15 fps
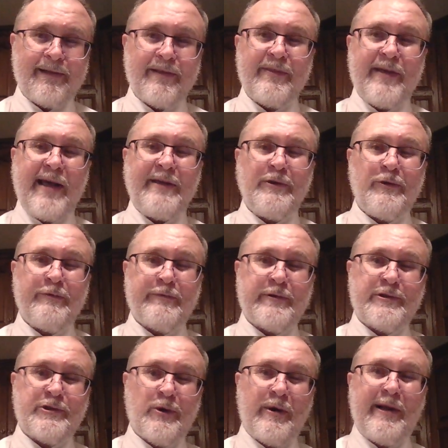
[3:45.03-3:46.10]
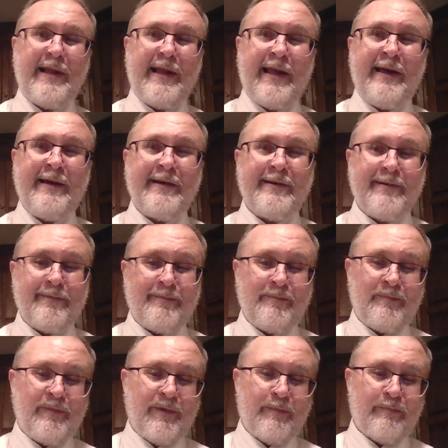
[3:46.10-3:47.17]
Thank you for joining in,
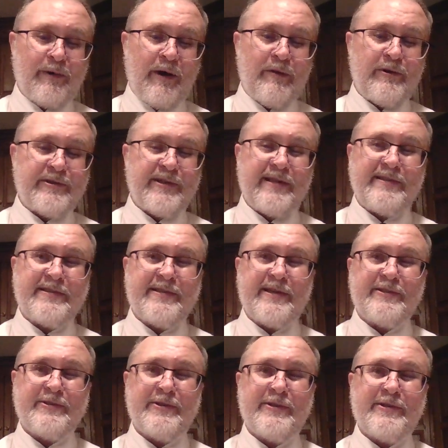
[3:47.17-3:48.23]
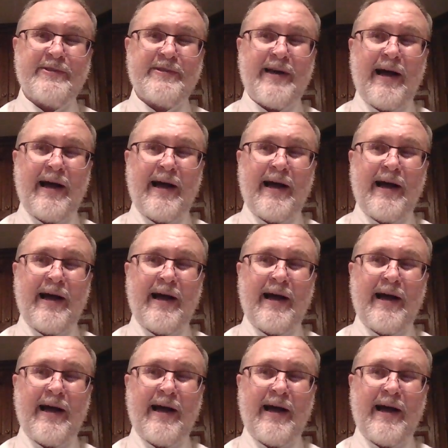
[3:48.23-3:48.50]
brothers and sisters.